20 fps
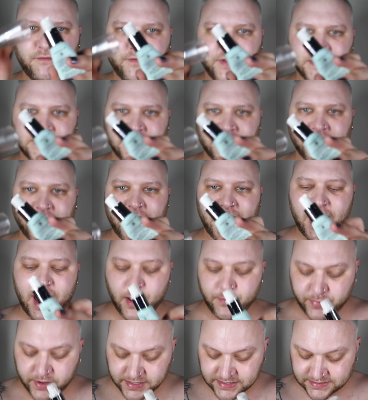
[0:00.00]
into the
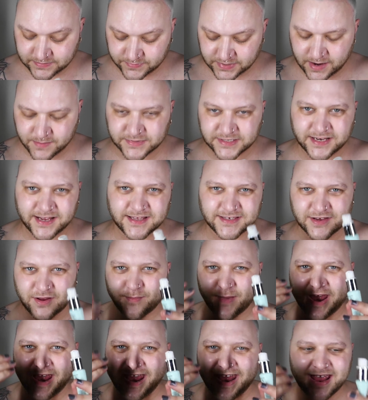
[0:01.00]
cap, and sometimes it gets on
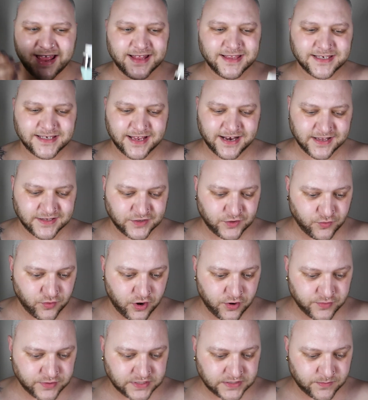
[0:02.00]
my hands and it's
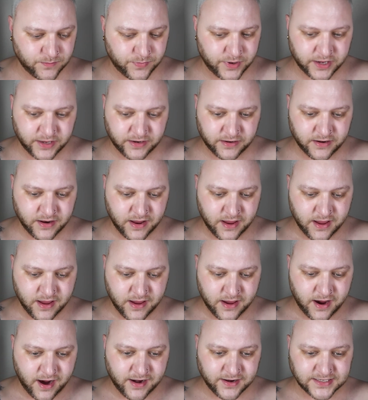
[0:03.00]
gross, but
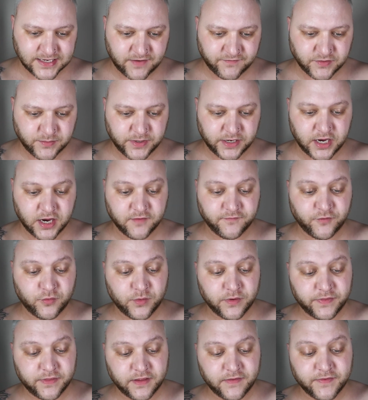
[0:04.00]
I just have to be careful
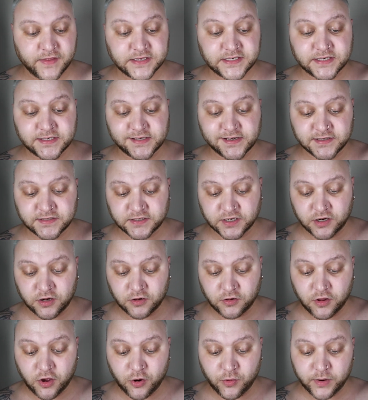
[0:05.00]
with it. This is just a
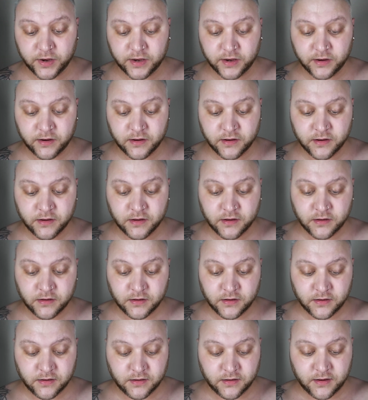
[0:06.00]
glowy
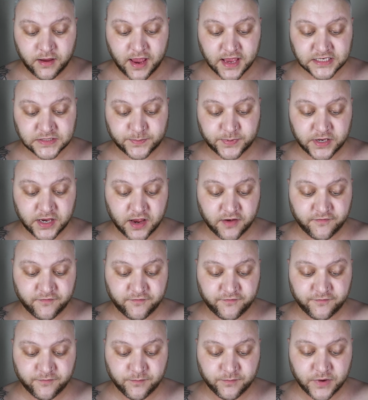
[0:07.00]

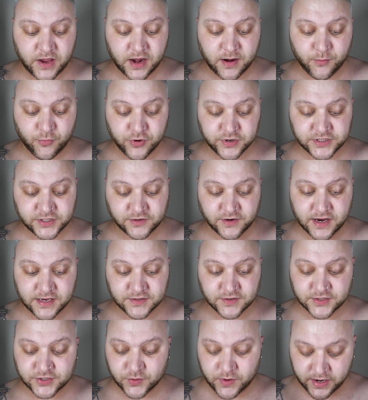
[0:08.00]
SPF kind of
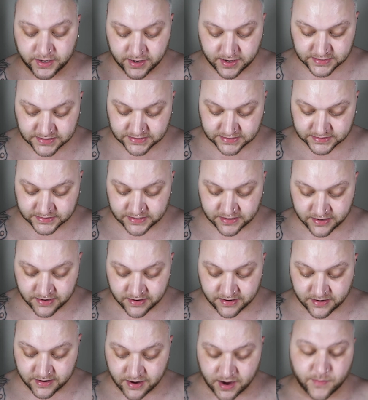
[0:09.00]
moisturizer, so I guess
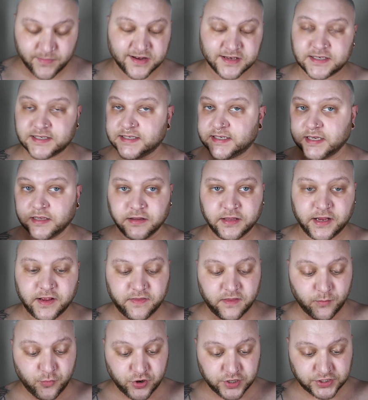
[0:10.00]
I'm just sealing in
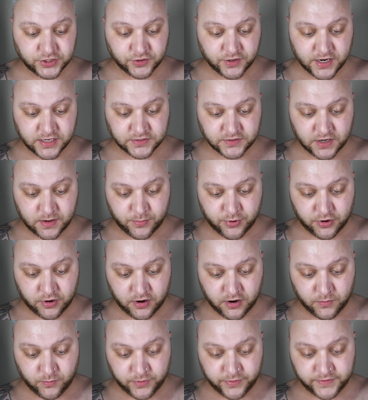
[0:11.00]
the moisturizer I put
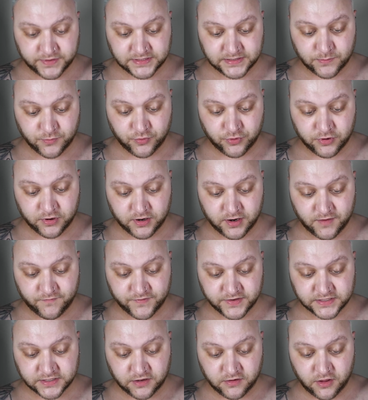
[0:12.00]
on with some more of
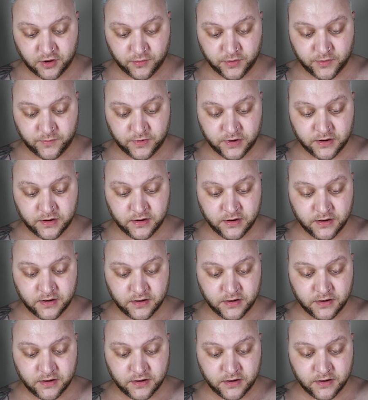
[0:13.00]
this glowy one.